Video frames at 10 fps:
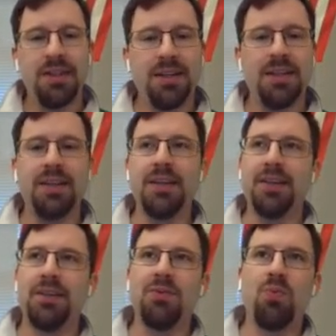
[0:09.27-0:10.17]
It
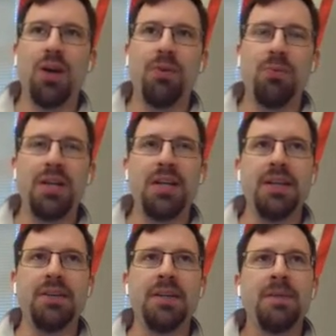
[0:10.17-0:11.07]
is when
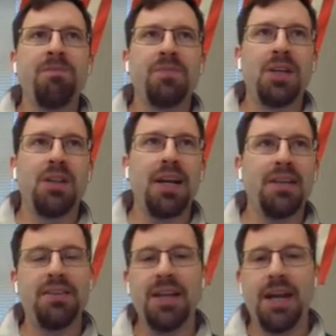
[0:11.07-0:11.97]
we
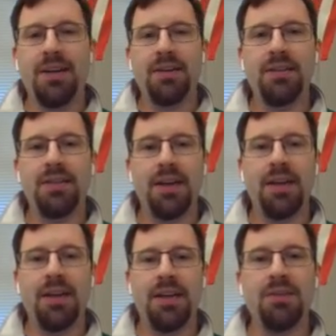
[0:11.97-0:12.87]
collect data
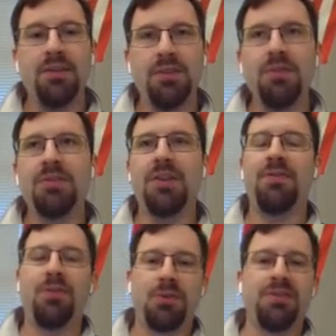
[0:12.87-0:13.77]
and use it
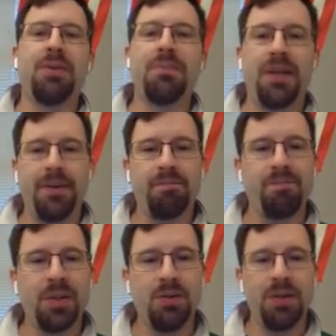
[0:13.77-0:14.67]
for something,
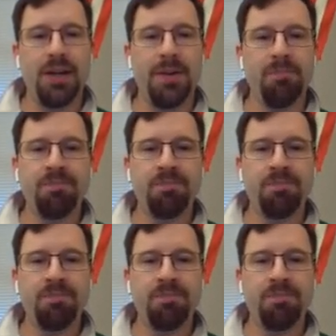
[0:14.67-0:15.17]
okay?